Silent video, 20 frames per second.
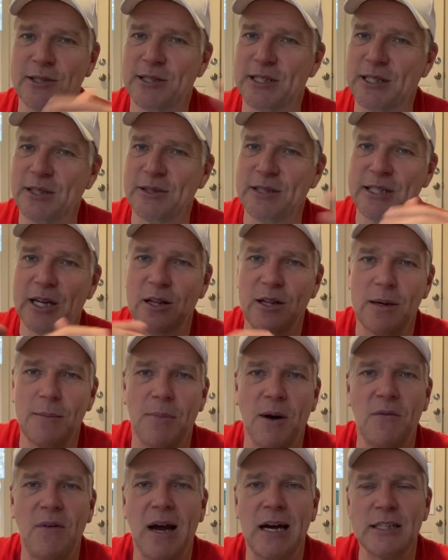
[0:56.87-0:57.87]
are still selling
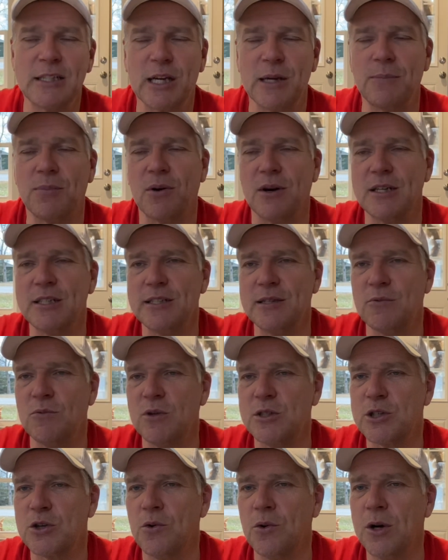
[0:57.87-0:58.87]
above asking price and
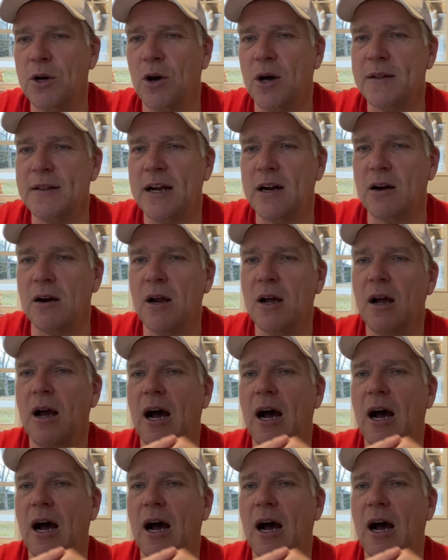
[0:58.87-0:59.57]
what's going on there.